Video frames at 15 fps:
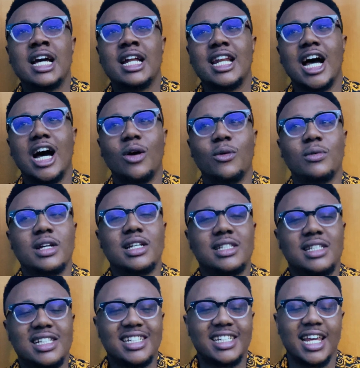Now,
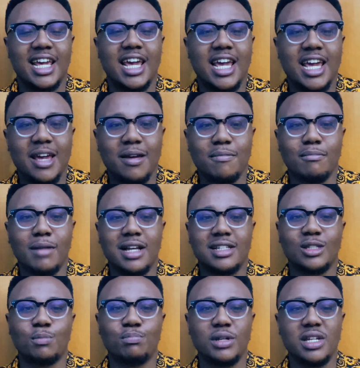is it a
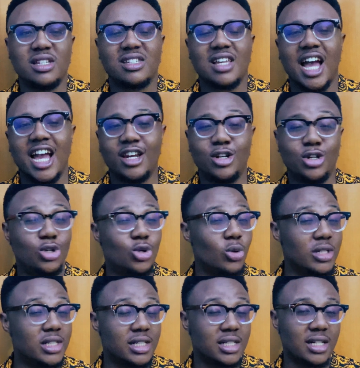masterpiece? I
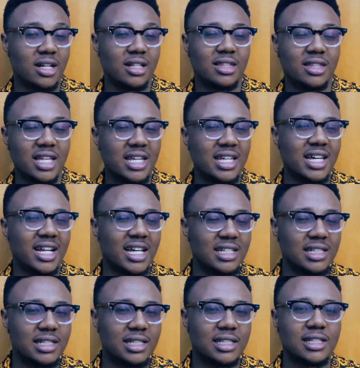don't think it
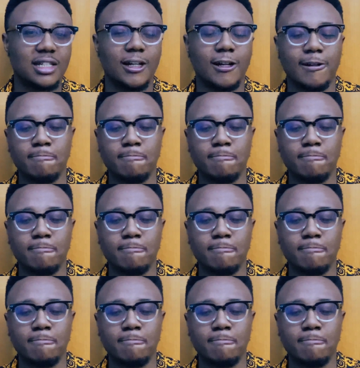is.